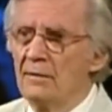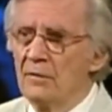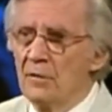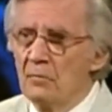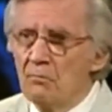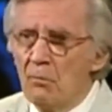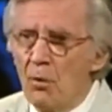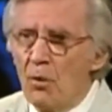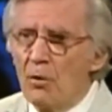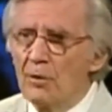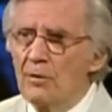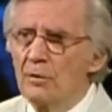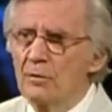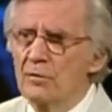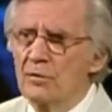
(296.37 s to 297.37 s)
the more
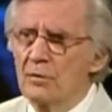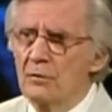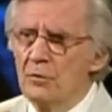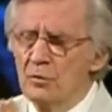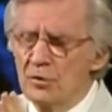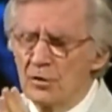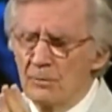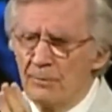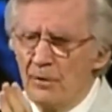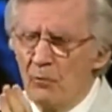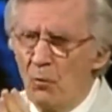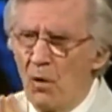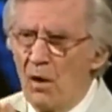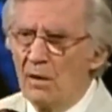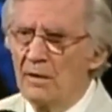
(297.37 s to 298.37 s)
you you should be
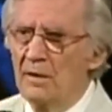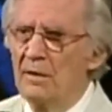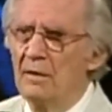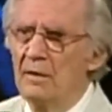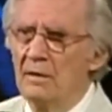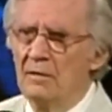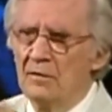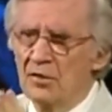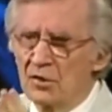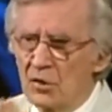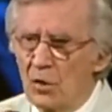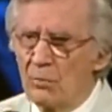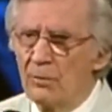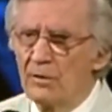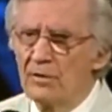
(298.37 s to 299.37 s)
walking in
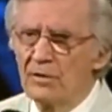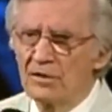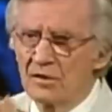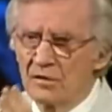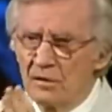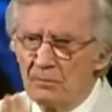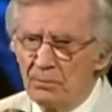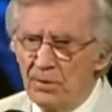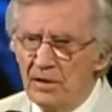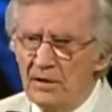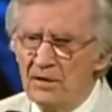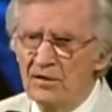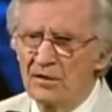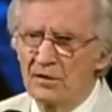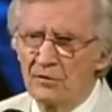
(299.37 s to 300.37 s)
soberness and the
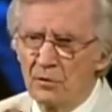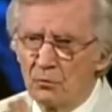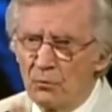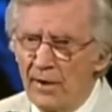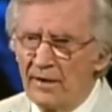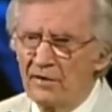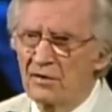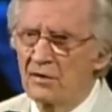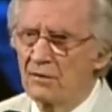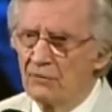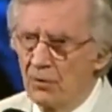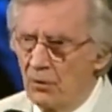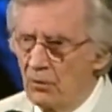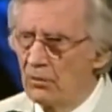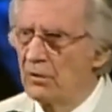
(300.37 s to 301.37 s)
peace and the rest
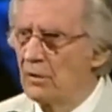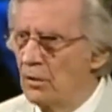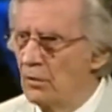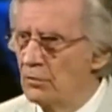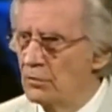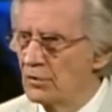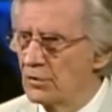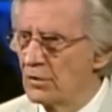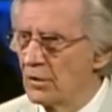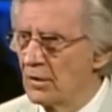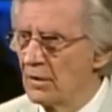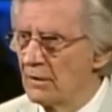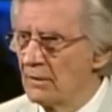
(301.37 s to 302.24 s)
of the Holy Ghost.